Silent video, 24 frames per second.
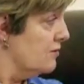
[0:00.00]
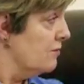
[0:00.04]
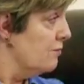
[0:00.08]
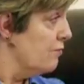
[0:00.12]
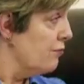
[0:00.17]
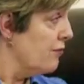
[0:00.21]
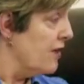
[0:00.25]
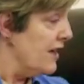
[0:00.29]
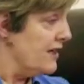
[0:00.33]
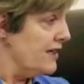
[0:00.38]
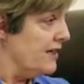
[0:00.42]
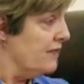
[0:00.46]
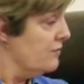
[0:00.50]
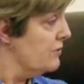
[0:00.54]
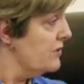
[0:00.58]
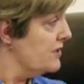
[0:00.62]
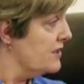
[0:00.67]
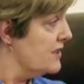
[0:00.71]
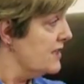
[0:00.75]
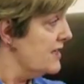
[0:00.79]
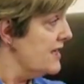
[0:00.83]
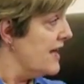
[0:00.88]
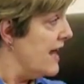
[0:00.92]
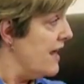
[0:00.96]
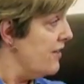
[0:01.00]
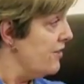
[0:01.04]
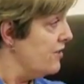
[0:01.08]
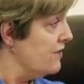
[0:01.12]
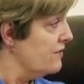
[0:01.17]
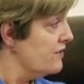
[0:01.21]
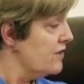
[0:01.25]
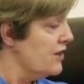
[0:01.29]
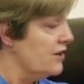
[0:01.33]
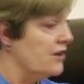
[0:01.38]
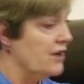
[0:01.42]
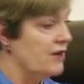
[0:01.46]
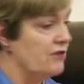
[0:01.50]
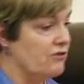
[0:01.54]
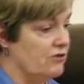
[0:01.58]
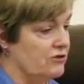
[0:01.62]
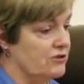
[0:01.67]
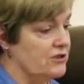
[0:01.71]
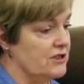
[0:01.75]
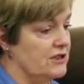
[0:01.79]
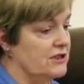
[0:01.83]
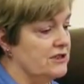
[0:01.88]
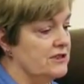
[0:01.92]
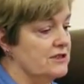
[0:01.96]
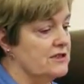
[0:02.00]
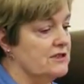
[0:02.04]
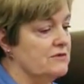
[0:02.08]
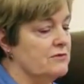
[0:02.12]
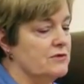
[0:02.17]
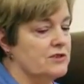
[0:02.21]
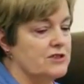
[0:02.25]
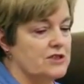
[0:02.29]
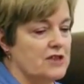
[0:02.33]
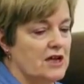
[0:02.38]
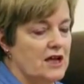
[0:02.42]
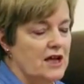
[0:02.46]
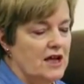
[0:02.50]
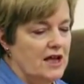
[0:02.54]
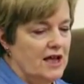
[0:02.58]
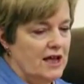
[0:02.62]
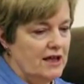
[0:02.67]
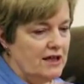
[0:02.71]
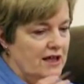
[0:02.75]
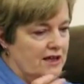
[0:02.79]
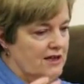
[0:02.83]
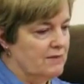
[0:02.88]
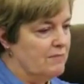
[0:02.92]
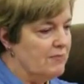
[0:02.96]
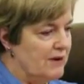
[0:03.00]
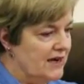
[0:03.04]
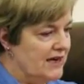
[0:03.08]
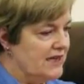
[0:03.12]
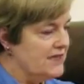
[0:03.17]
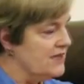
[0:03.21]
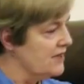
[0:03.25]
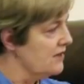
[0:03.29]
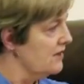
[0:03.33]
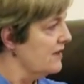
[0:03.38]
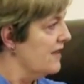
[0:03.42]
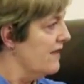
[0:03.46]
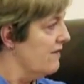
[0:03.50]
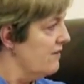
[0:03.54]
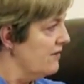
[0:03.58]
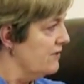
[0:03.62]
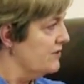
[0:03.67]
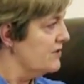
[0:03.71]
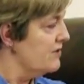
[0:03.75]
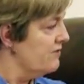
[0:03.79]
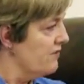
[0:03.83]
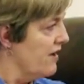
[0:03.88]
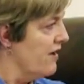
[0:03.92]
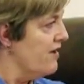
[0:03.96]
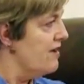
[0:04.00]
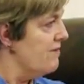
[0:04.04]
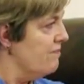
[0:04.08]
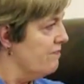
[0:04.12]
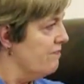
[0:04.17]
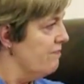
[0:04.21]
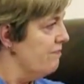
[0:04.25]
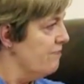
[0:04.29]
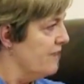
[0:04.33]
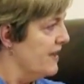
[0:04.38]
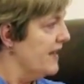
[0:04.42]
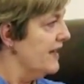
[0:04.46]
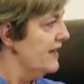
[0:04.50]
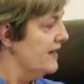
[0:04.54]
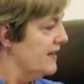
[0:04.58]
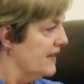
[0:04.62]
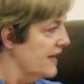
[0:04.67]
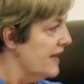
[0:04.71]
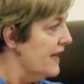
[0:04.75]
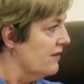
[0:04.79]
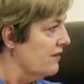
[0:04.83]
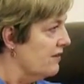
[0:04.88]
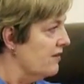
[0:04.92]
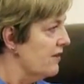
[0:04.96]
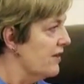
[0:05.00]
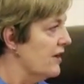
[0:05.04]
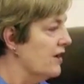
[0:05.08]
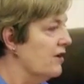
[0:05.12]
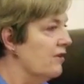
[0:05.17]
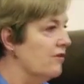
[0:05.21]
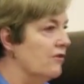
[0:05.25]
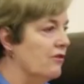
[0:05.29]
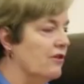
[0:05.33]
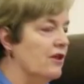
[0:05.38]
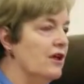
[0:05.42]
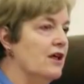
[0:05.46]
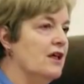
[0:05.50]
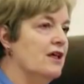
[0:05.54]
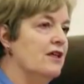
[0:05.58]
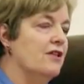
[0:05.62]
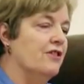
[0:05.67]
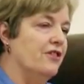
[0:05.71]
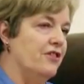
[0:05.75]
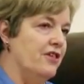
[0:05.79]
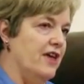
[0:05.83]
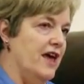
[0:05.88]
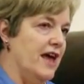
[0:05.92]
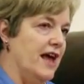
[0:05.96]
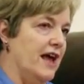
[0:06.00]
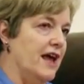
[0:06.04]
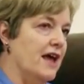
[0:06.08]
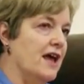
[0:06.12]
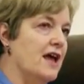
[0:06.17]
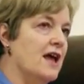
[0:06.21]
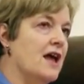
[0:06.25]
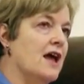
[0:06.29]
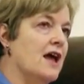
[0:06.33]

and practically was the death of Tony Crossland. It was, at a political level, it was a very big deal, the whole thing.